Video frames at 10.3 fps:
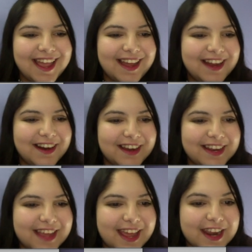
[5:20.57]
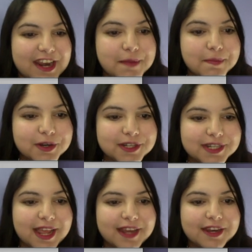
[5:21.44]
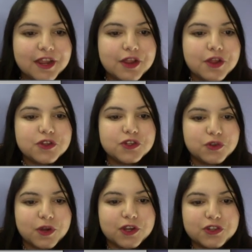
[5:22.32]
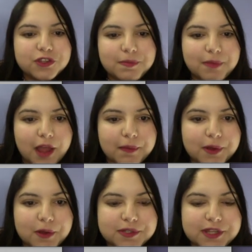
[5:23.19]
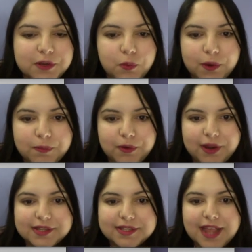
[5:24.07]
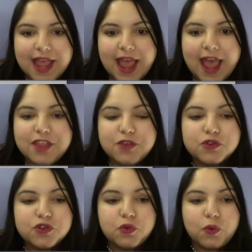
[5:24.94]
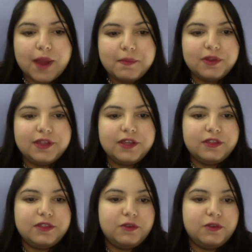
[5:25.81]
All right, and at number 10, structure the blog post in WordPress and use Grammarly